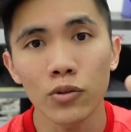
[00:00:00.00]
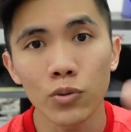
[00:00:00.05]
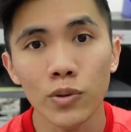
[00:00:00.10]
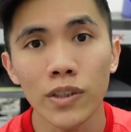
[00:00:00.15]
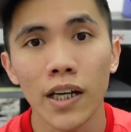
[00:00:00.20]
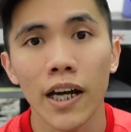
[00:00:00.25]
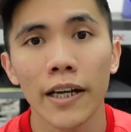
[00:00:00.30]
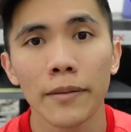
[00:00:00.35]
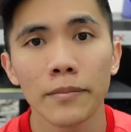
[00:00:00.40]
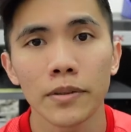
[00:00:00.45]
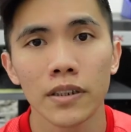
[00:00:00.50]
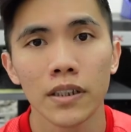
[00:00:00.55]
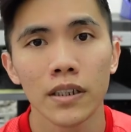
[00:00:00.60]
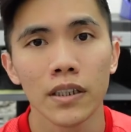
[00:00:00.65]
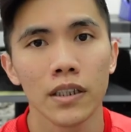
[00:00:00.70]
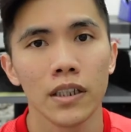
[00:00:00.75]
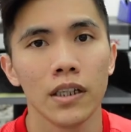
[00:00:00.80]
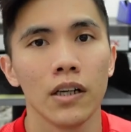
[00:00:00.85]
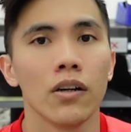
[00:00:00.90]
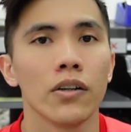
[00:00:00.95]
2 times,
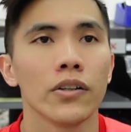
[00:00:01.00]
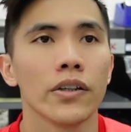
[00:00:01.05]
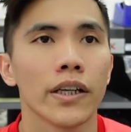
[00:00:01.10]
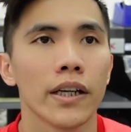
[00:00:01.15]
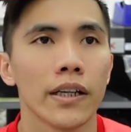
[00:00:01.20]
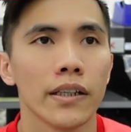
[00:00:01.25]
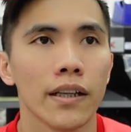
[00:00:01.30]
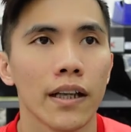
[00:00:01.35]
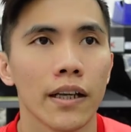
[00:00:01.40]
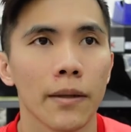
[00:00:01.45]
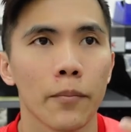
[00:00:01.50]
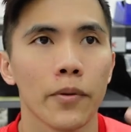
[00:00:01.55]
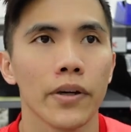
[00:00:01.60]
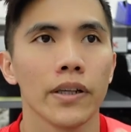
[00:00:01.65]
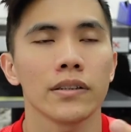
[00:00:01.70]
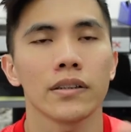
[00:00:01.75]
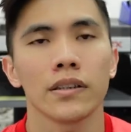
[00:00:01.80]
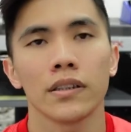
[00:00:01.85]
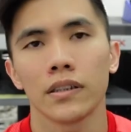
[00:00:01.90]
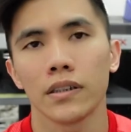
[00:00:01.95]
or you can like
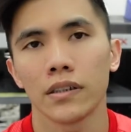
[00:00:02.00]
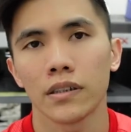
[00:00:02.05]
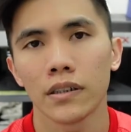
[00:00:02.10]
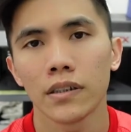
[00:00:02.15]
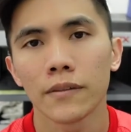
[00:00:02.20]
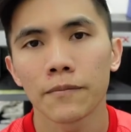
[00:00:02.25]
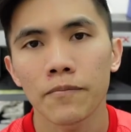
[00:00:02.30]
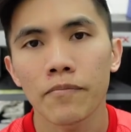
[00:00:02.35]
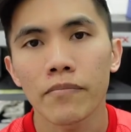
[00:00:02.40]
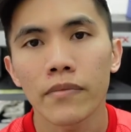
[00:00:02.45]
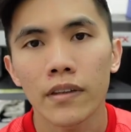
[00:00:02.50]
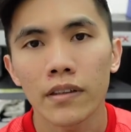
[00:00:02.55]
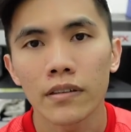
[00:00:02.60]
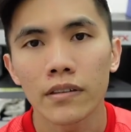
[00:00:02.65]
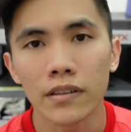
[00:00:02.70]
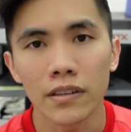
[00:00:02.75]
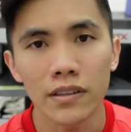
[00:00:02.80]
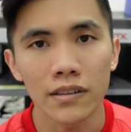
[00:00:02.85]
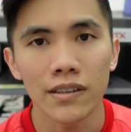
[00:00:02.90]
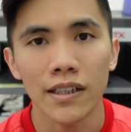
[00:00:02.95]
press
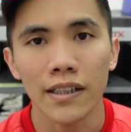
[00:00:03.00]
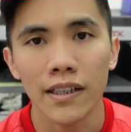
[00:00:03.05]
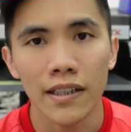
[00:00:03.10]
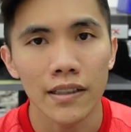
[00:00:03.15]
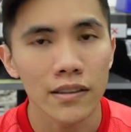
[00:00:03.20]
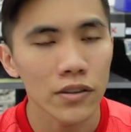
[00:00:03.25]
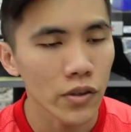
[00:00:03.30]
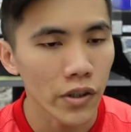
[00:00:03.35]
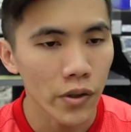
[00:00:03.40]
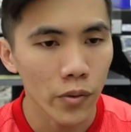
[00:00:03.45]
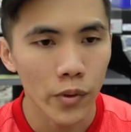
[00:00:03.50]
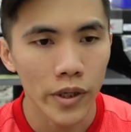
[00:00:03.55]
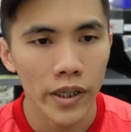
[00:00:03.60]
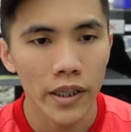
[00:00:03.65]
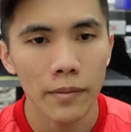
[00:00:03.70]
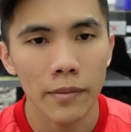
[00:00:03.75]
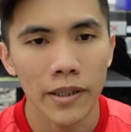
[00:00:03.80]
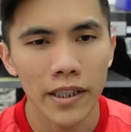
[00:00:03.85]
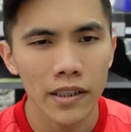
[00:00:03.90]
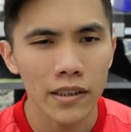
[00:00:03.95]
30 seconds straight
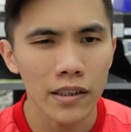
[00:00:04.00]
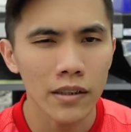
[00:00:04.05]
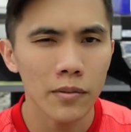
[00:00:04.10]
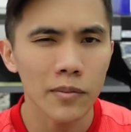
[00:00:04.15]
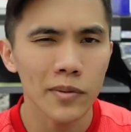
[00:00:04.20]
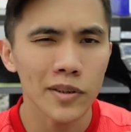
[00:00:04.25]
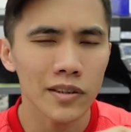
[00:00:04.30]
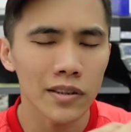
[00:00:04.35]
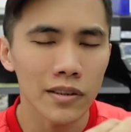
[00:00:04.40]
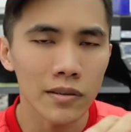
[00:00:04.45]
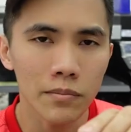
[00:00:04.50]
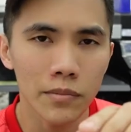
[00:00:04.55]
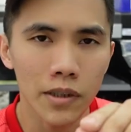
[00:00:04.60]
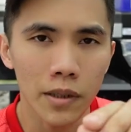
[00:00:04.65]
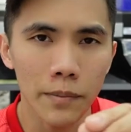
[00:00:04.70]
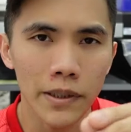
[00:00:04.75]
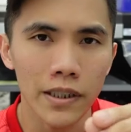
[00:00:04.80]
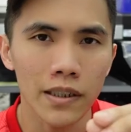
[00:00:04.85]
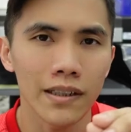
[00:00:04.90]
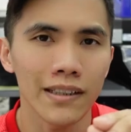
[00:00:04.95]
away. But then it will turn
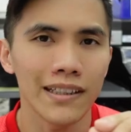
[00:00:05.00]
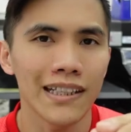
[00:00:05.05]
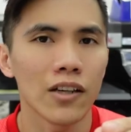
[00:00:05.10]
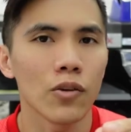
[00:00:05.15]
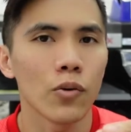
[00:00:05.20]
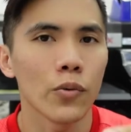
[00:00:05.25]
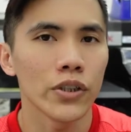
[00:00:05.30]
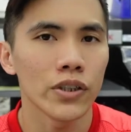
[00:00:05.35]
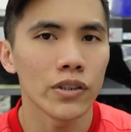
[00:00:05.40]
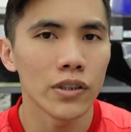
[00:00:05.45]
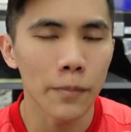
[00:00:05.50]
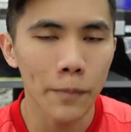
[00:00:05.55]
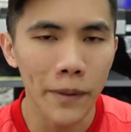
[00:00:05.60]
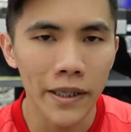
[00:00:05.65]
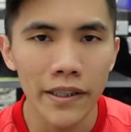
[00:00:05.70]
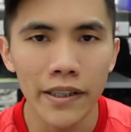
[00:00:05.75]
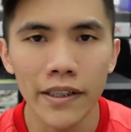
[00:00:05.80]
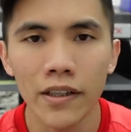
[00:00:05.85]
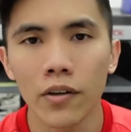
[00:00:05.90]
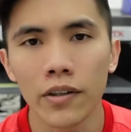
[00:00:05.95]
a bit yellowish
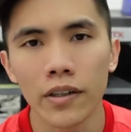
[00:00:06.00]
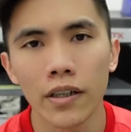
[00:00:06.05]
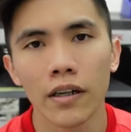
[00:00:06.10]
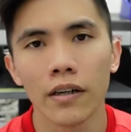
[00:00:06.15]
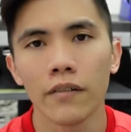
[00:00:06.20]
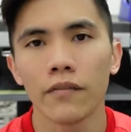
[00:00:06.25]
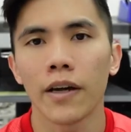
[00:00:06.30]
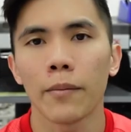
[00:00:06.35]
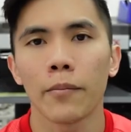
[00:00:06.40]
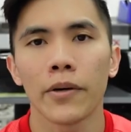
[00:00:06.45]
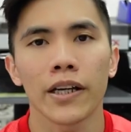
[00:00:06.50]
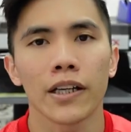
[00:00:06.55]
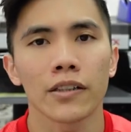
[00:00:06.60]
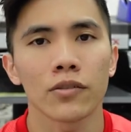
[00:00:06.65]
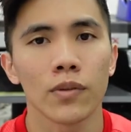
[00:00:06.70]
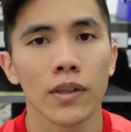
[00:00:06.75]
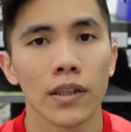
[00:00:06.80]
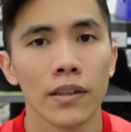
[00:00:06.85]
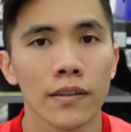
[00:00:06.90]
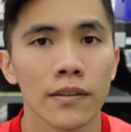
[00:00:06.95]
depending on the fabric
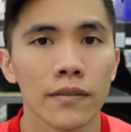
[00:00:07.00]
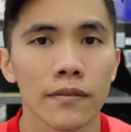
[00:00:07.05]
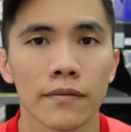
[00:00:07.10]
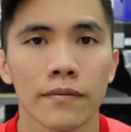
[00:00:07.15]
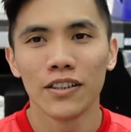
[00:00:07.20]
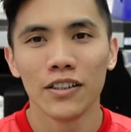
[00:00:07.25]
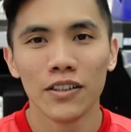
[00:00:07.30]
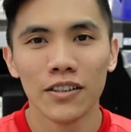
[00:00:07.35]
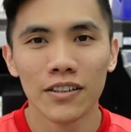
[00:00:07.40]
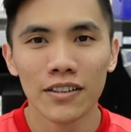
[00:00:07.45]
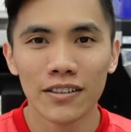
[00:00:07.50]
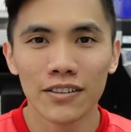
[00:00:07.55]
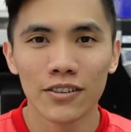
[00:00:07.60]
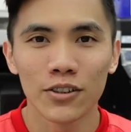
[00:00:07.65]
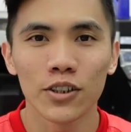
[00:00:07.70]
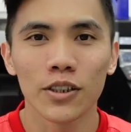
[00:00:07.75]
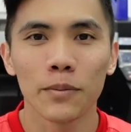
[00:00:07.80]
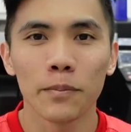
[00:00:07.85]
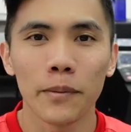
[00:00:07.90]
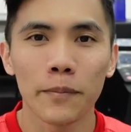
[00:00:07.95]
as well.
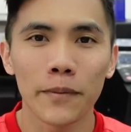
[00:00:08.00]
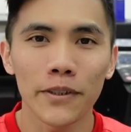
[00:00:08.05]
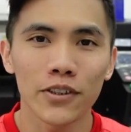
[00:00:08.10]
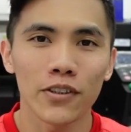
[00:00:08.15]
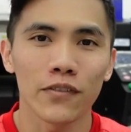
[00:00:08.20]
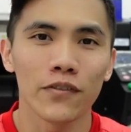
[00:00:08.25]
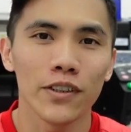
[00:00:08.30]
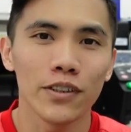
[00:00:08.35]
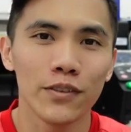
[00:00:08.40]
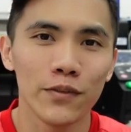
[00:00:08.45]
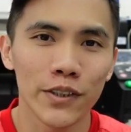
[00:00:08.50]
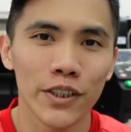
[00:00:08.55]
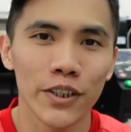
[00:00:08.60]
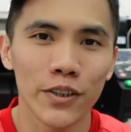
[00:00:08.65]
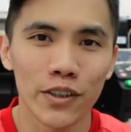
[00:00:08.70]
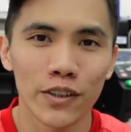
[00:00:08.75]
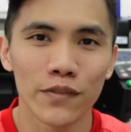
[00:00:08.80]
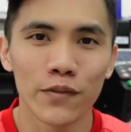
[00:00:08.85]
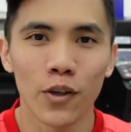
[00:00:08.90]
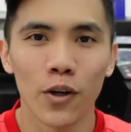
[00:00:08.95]
So the purpose of this
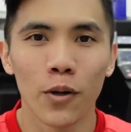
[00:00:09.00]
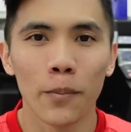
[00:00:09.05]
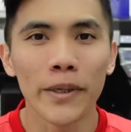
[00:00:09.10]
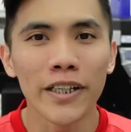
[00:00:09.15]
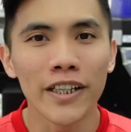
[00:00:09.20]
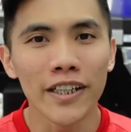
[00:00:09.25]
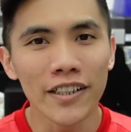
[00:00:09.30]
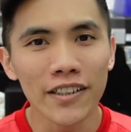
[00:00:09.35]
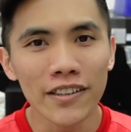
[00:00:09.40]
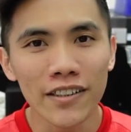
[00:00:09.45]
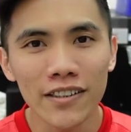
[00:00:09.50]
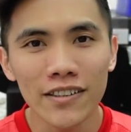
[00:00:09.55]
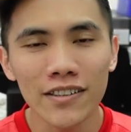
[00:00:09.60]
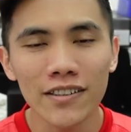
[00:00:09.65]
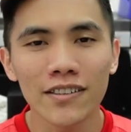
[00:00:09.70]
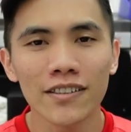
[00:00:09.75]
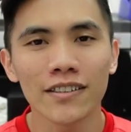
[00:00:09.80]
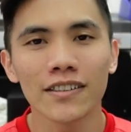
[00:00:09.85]
video is for beginners